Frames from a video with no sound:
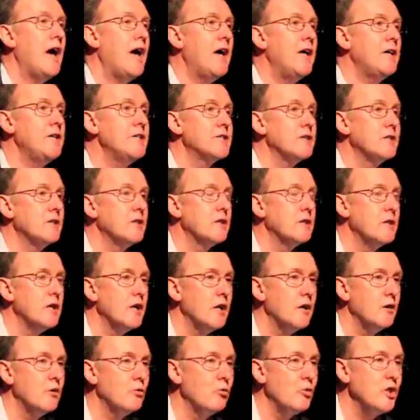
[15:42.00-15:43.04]
And
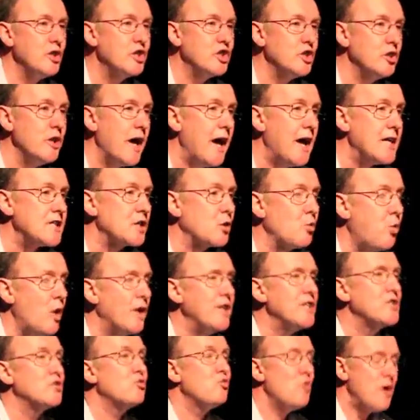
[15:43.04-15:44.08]
we should ask,
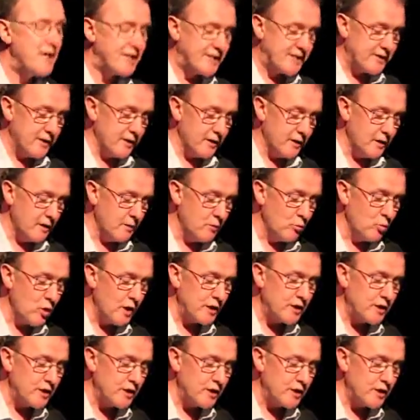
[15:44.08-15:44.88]
what is wrested?